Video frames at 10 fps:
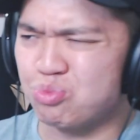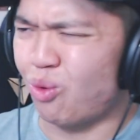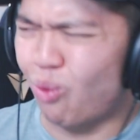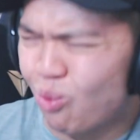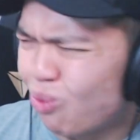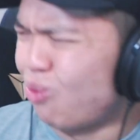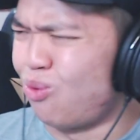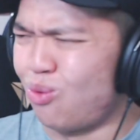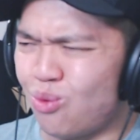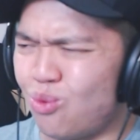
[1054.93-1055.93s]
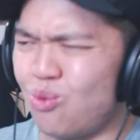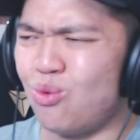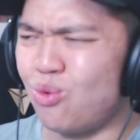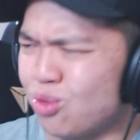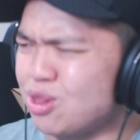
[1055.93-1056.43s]
Oh,
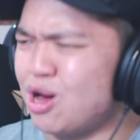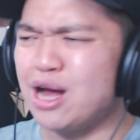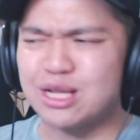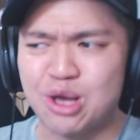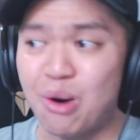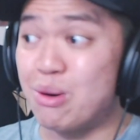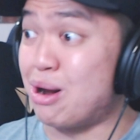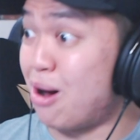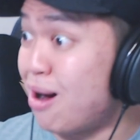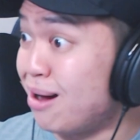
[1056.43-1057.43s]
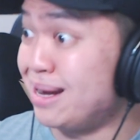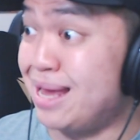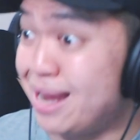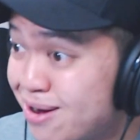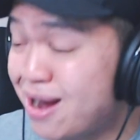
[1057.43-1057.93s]
lot going on
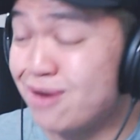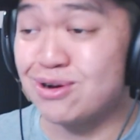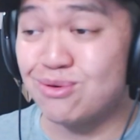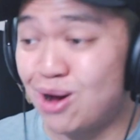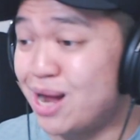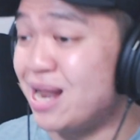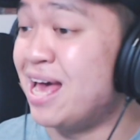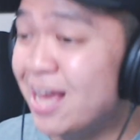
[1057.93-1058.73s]
here, everyone.